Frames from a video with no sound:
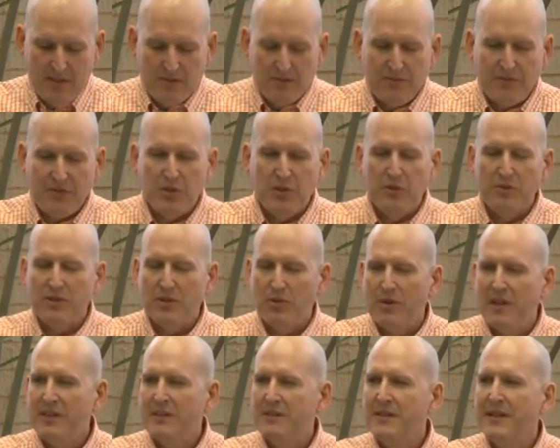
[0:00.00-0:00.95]
few of the
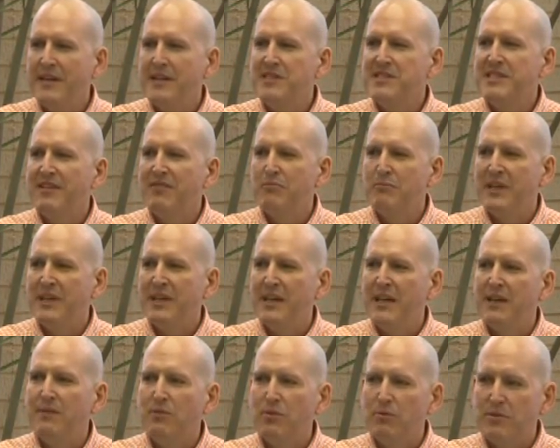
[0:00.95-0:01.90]
187 men
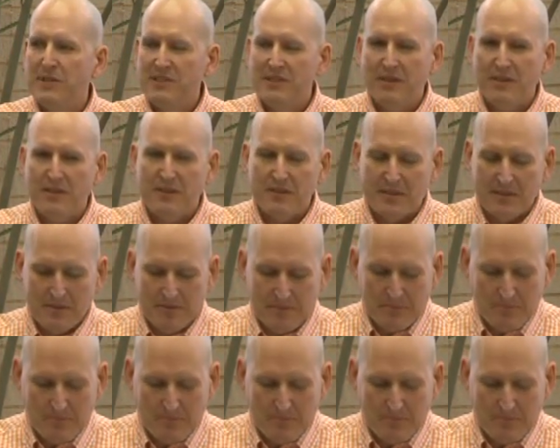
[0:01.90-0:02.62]
ever returned.